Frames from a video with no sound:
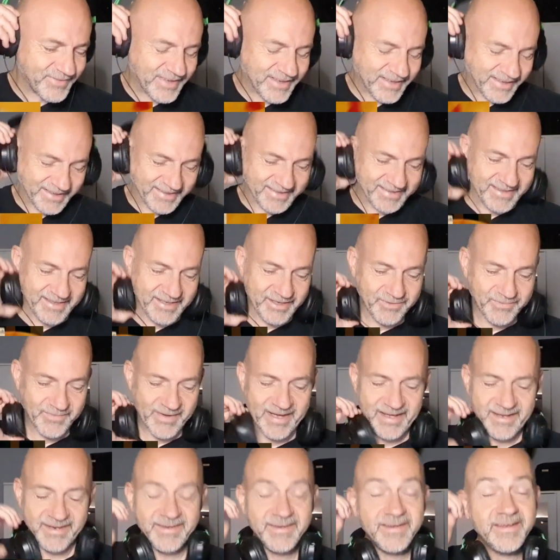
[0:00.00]
Fucking hell,
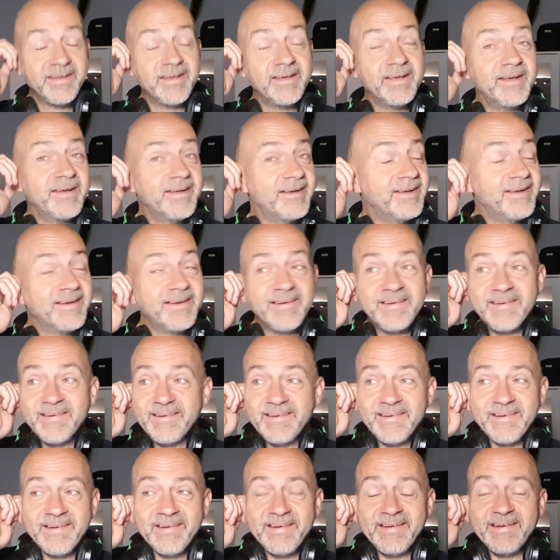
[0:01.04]
man.
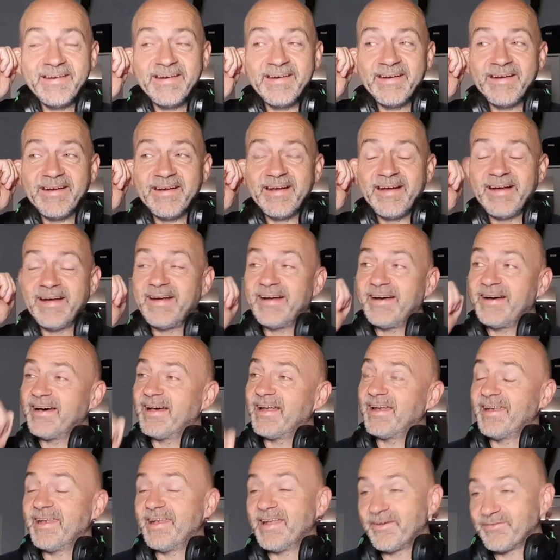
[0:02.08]

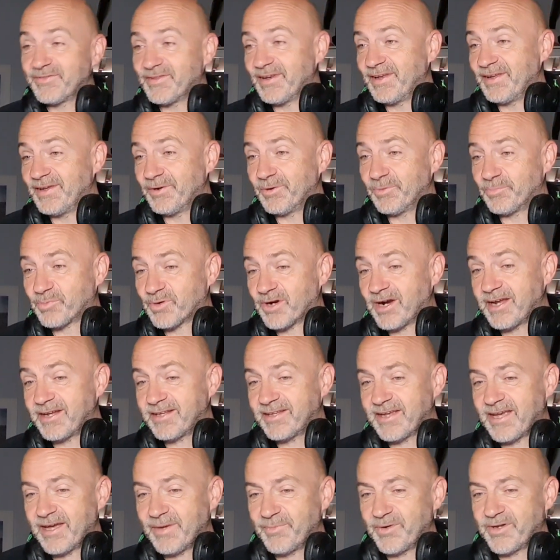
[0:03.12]
I love the little
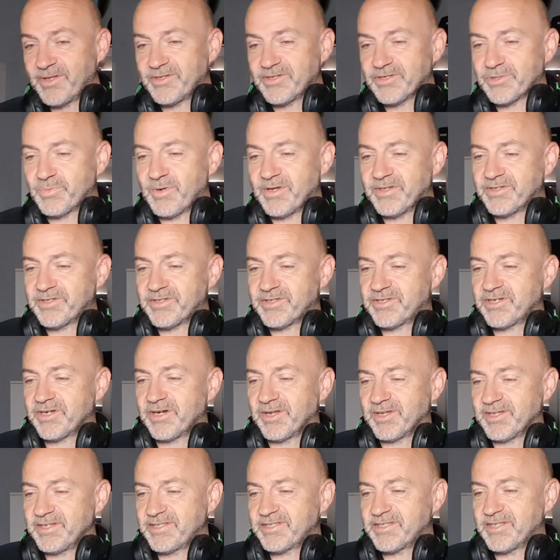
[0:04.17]
breakdown when it just went to
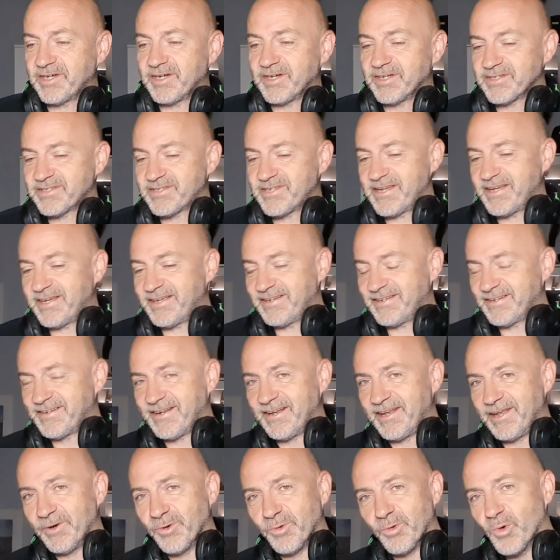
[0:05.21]
Charlie Starr singing
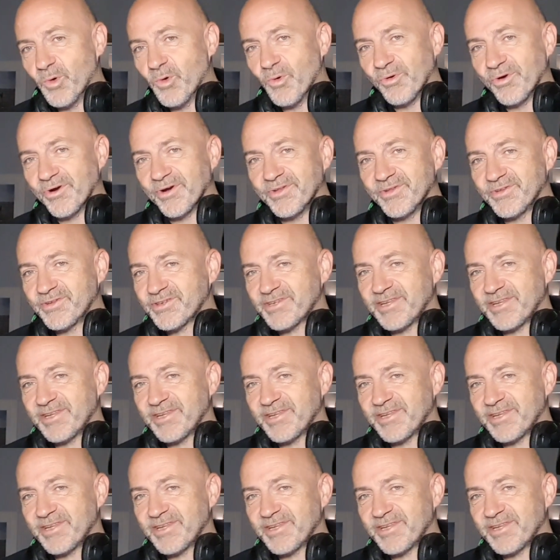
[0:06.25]
and the little organ,